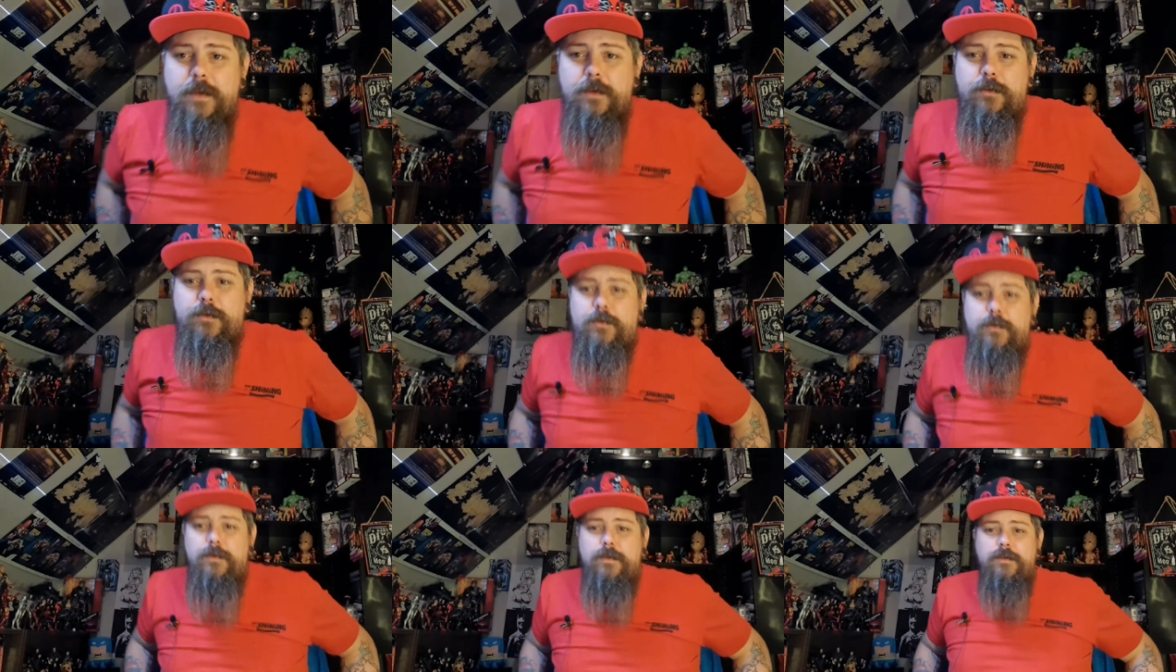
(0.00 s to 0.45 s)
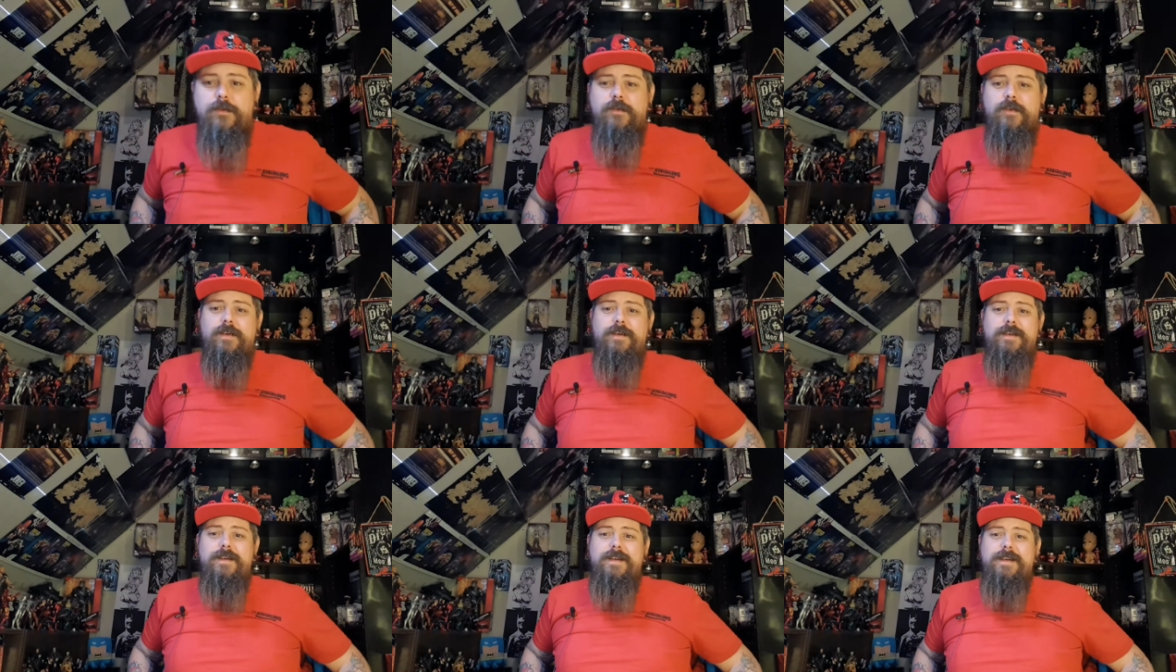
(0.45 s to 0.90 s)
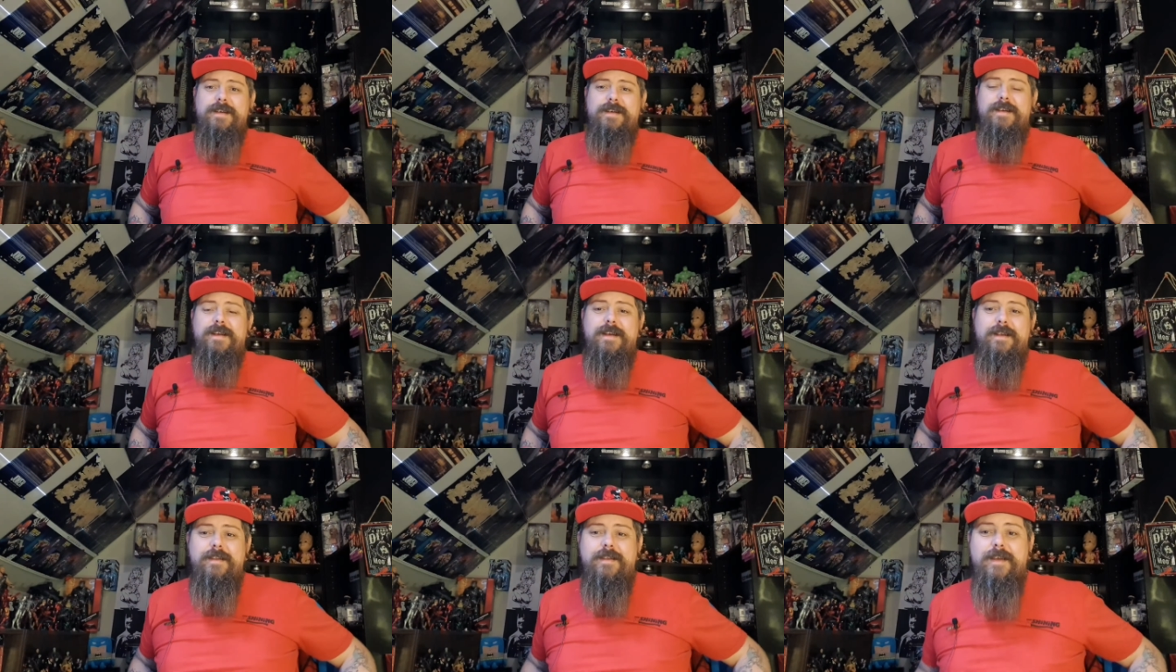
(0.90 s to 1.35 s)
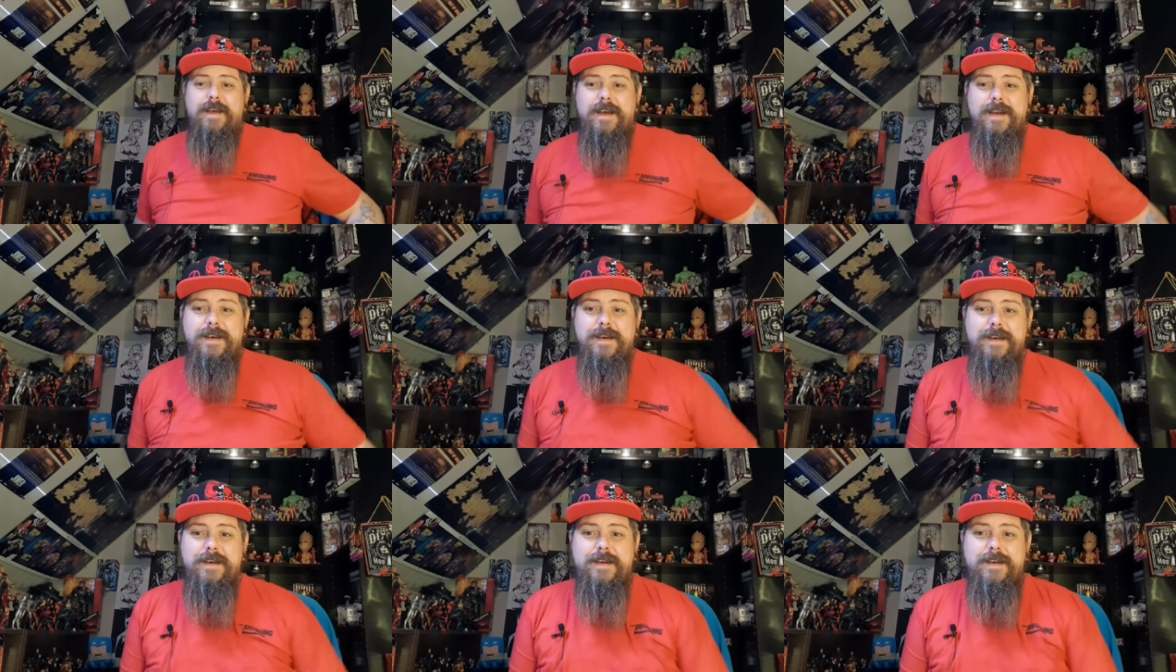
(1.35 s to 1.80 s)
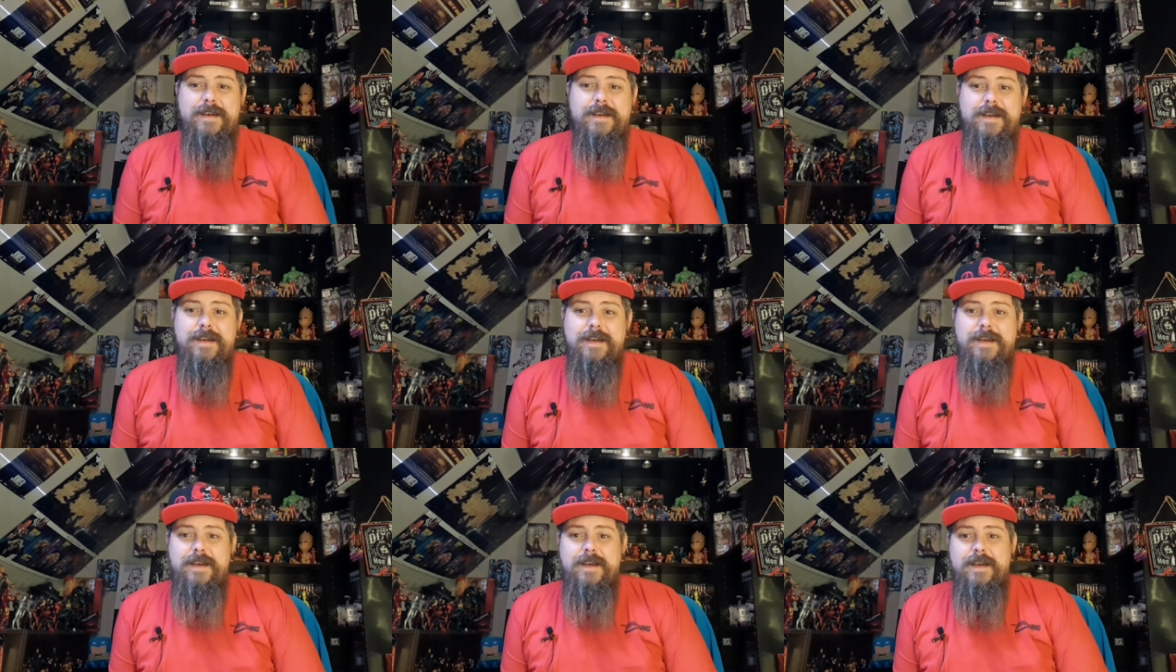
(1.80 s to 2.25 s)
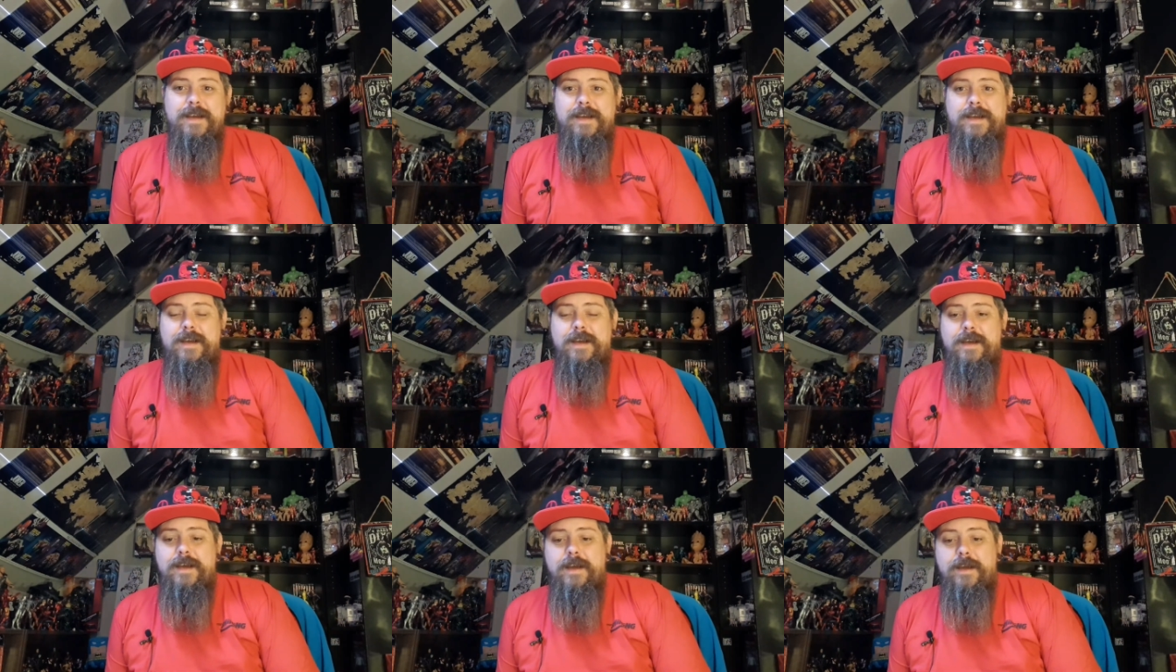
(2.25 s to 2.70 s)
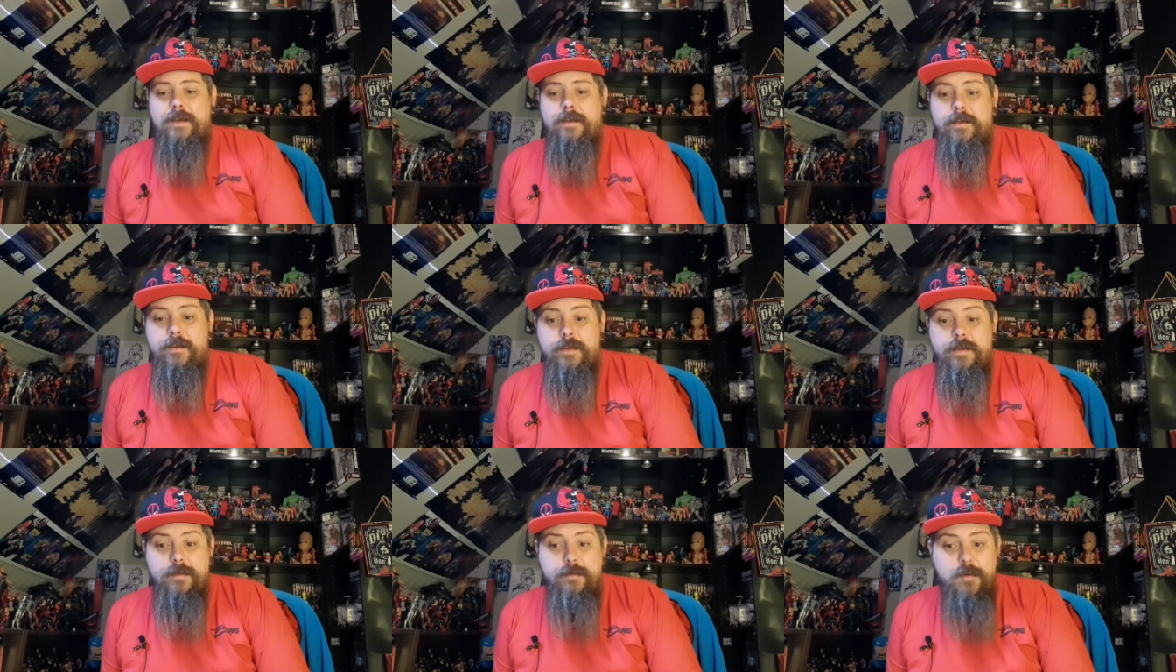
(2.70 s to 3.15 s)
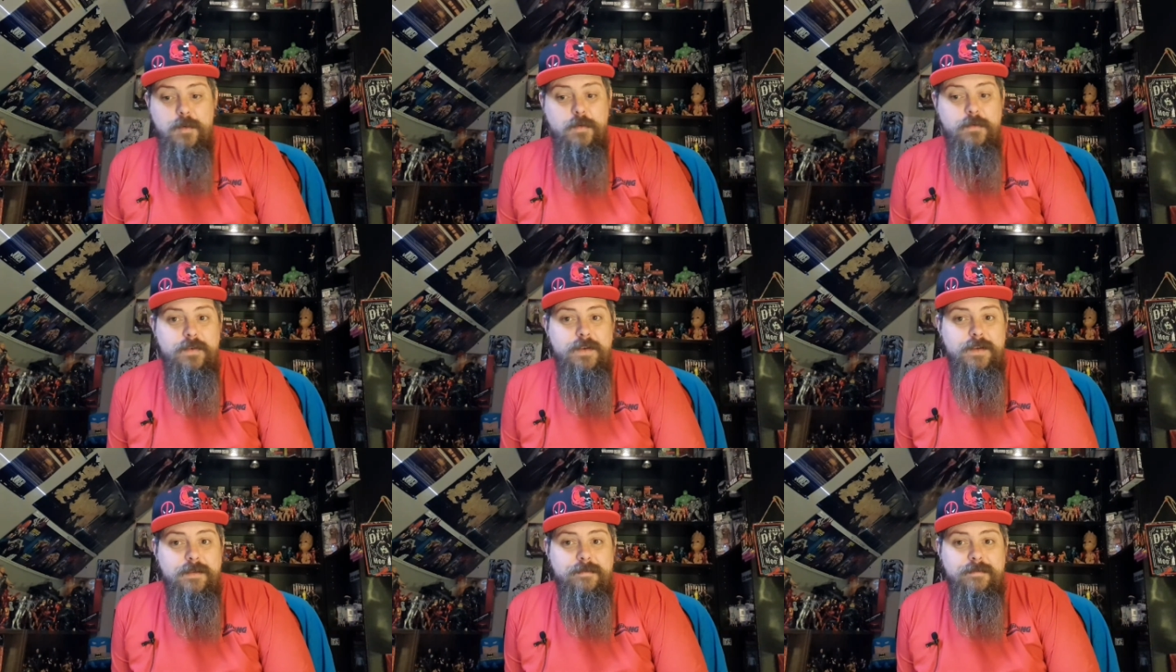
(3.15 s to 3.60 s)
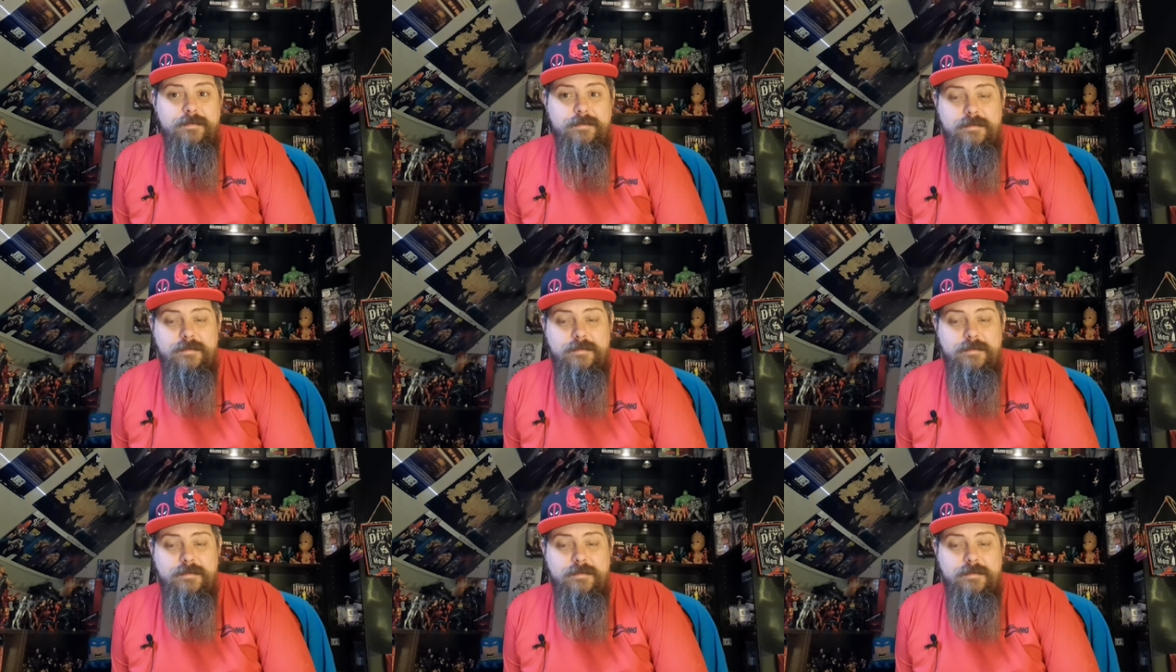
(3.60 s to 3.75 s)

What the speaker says: to The Shining than the movie.